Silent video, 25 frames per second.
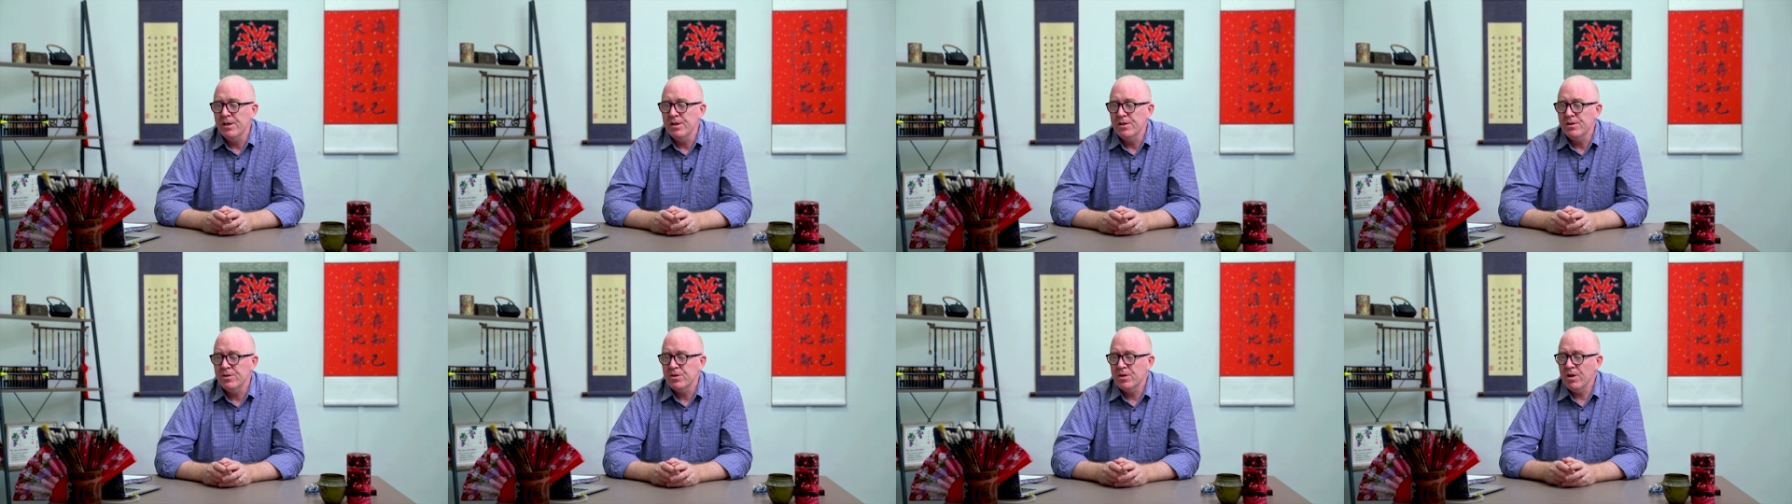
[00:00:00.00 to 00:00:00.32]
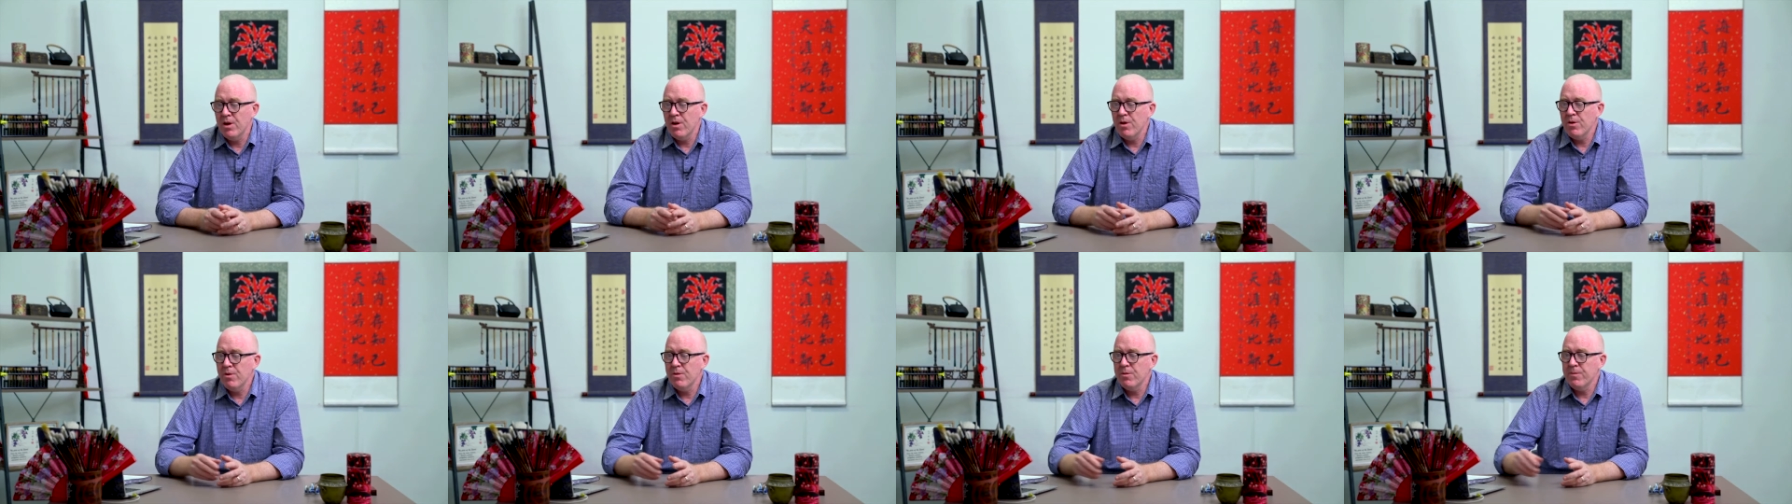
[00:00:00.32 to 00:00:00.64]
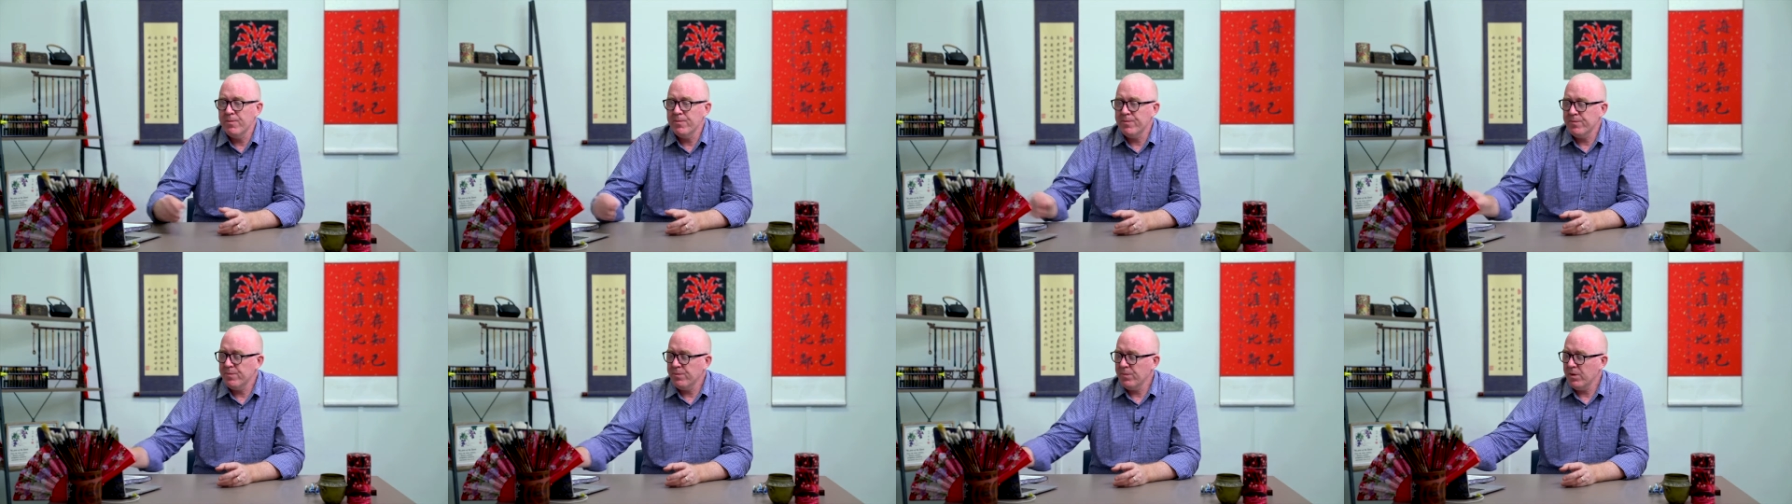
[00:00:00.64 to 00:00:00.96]
So
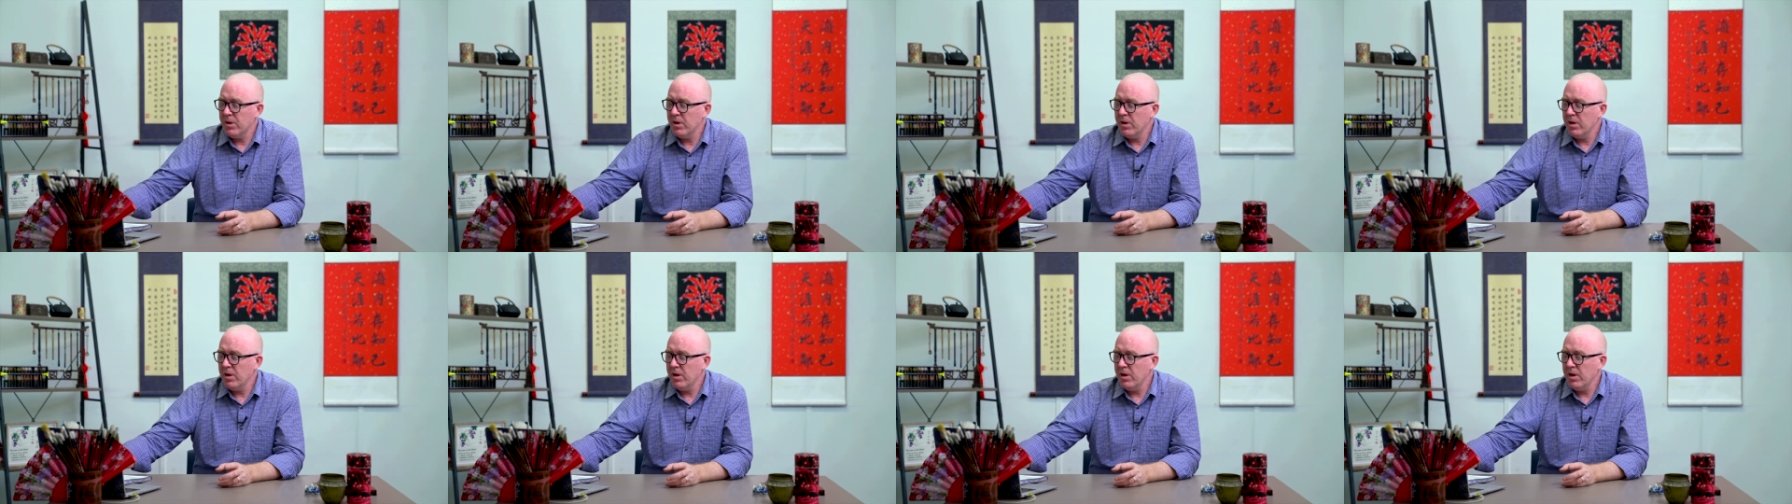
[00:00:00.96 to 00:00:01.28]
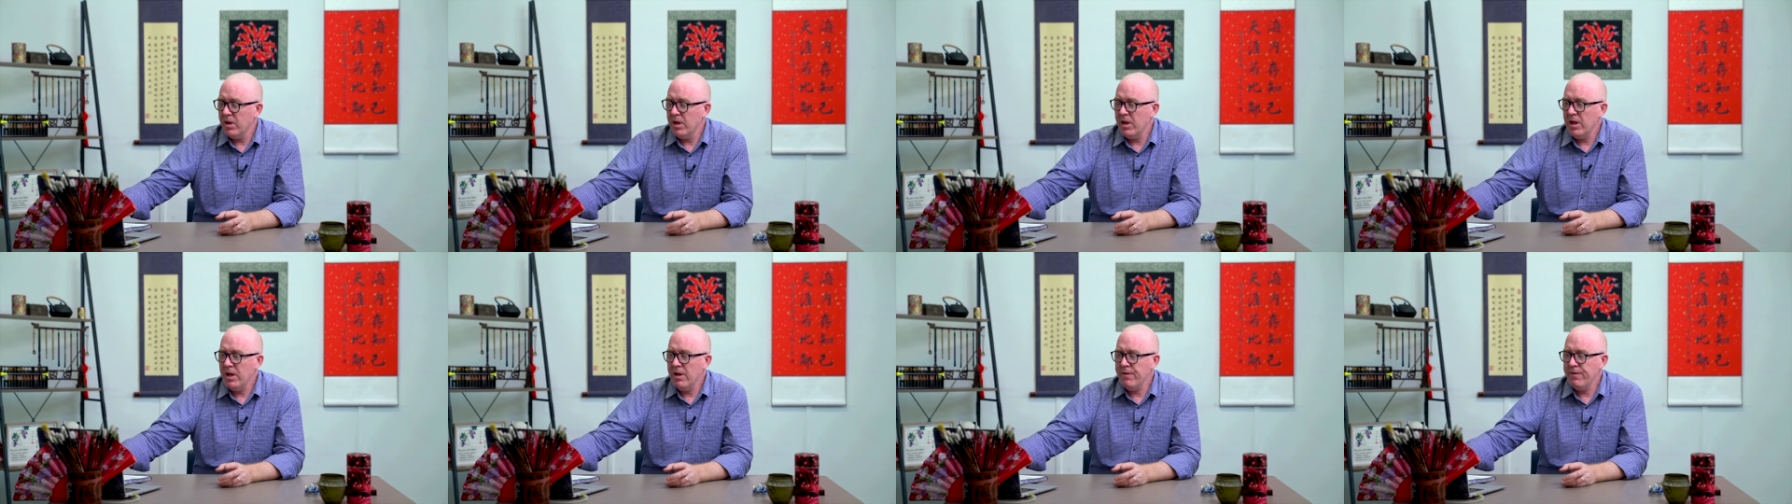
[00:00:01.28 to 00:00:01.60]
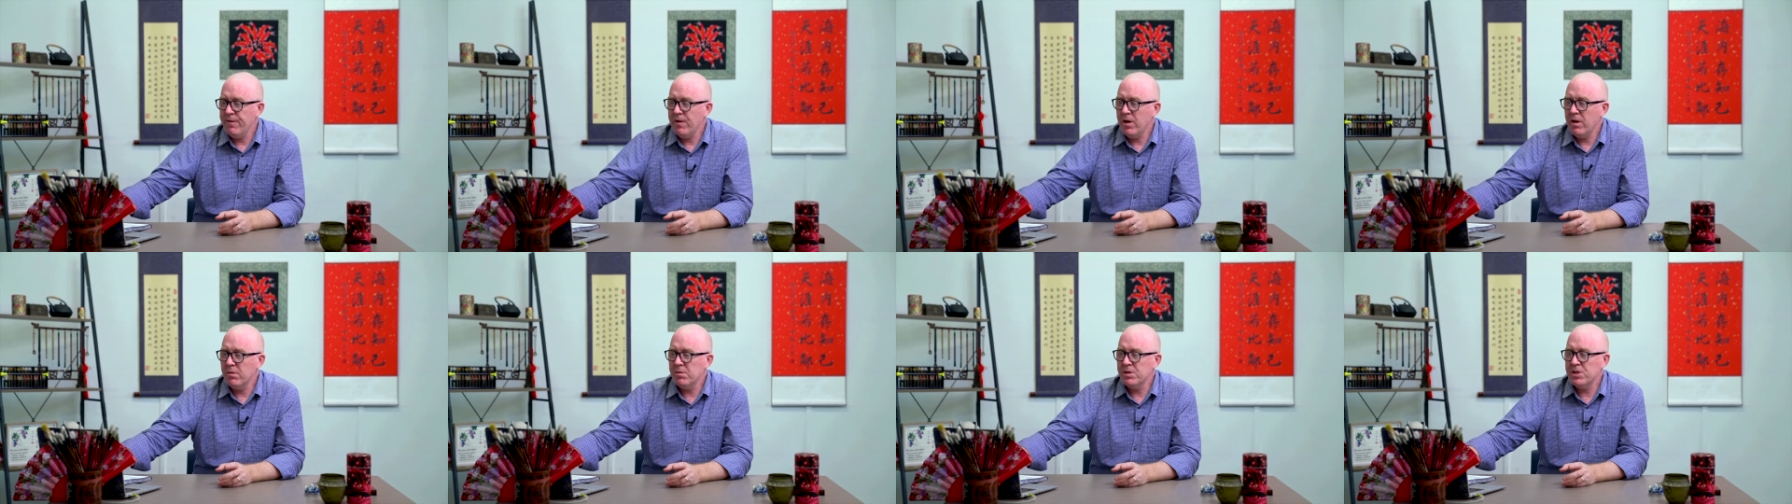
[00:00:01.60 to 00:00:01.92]

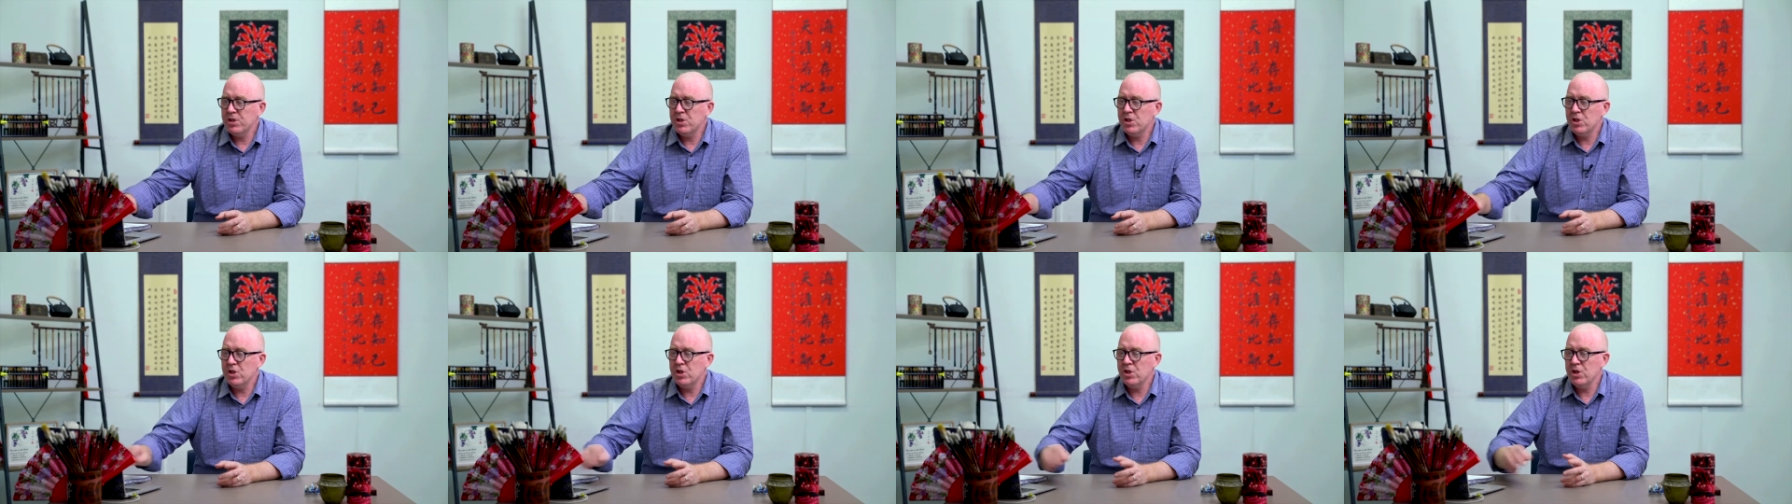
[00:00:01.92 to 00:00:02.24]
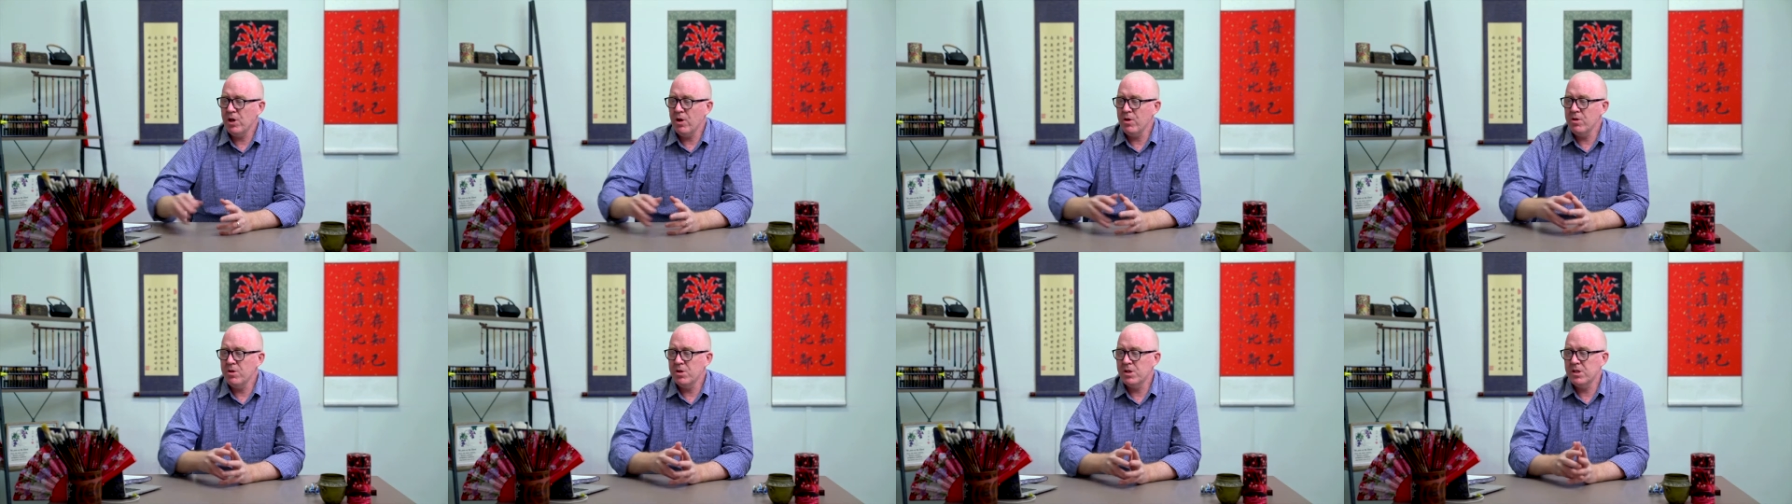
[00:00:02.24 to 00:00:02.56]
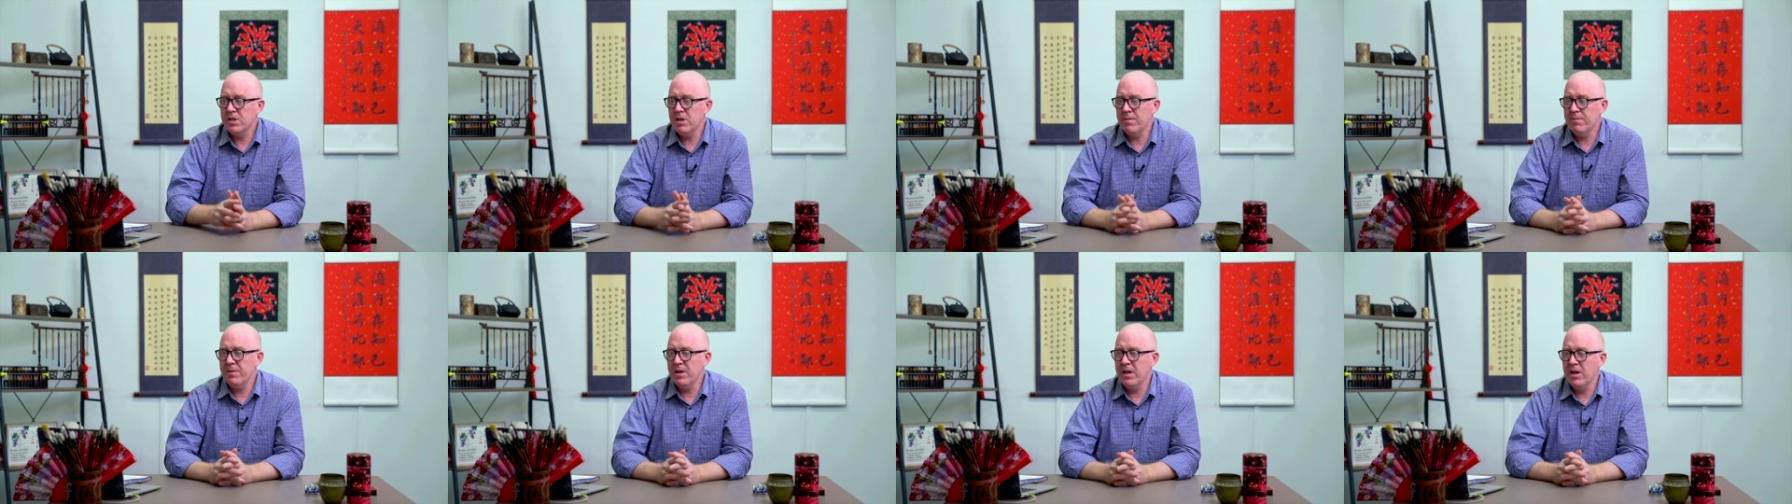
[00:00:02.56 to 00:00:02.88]
if I was to show you
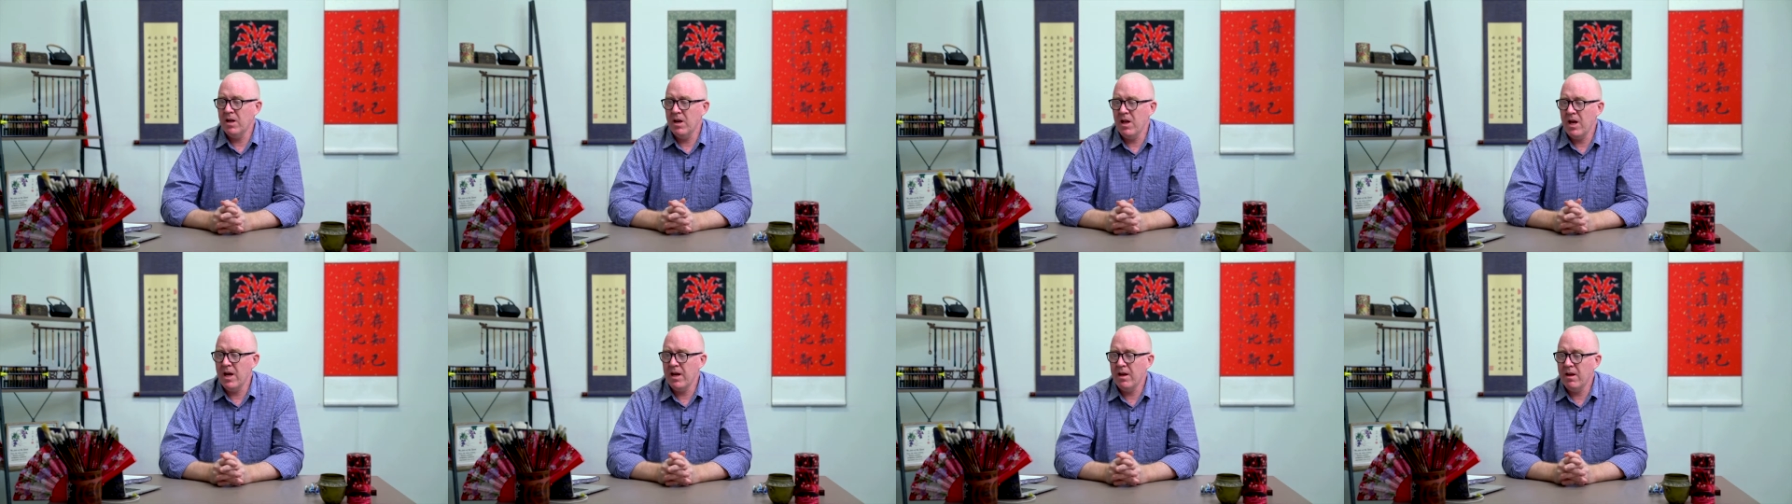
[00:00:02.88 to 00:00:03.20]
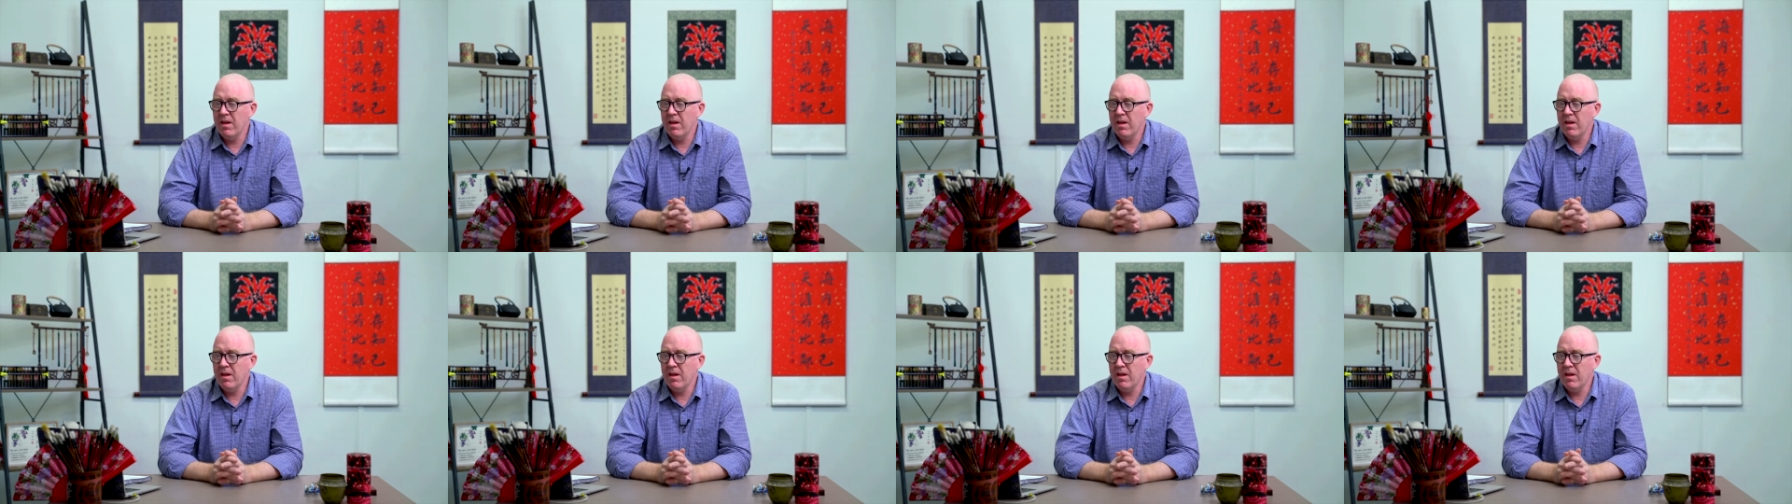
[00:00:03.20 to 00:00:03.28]
something like